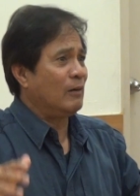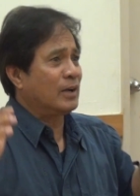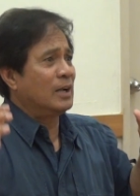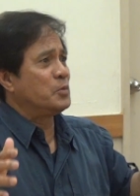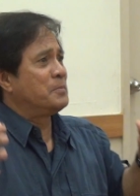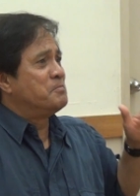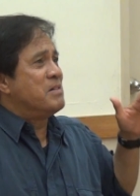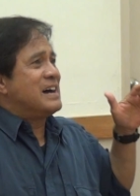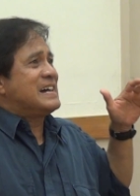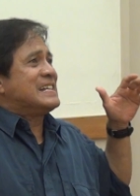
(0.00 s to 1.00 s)
How can we
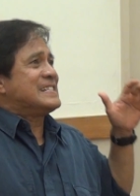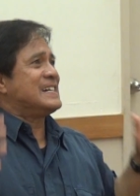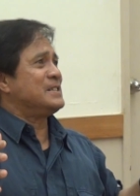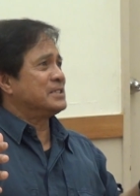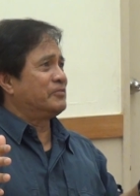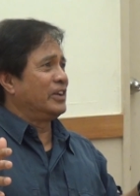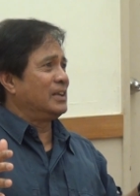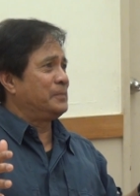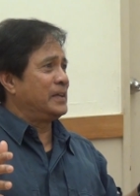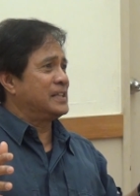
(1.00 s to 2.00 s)
allow the
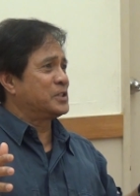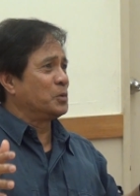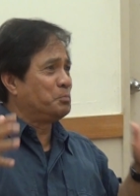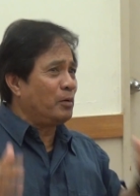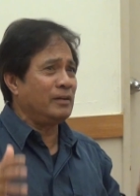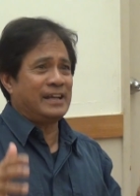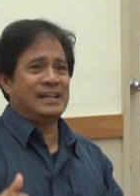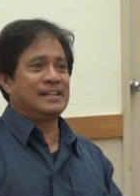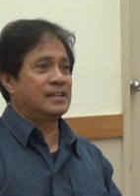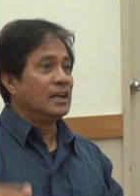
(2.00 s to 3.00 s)
Philippines to bully
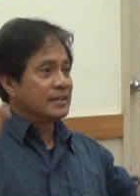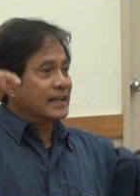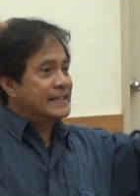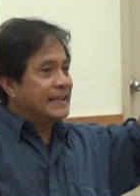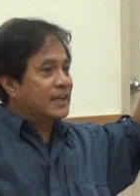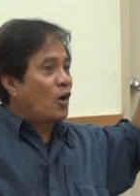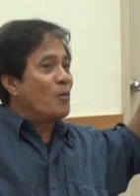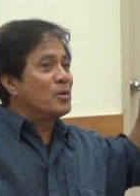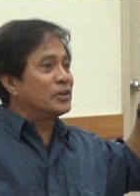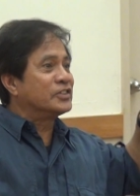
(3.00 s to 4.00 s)
us? That's the
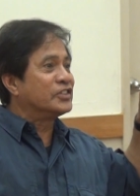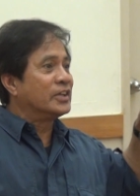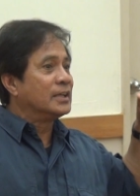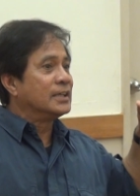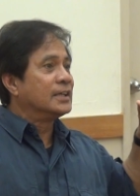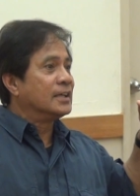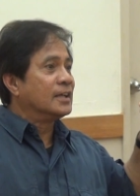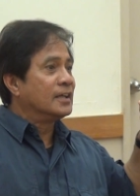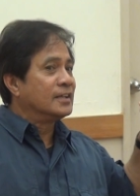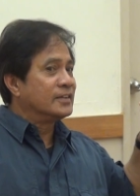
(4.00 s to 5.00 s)
common
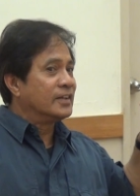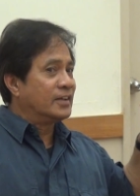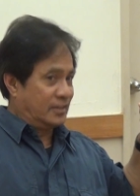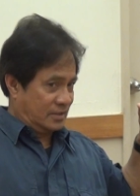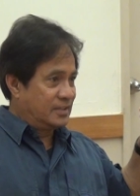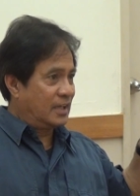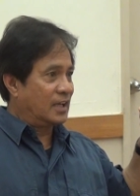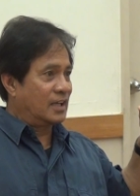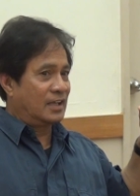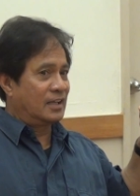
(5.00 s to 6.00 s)

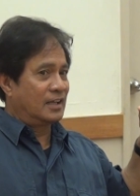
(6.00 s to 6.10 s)
thing.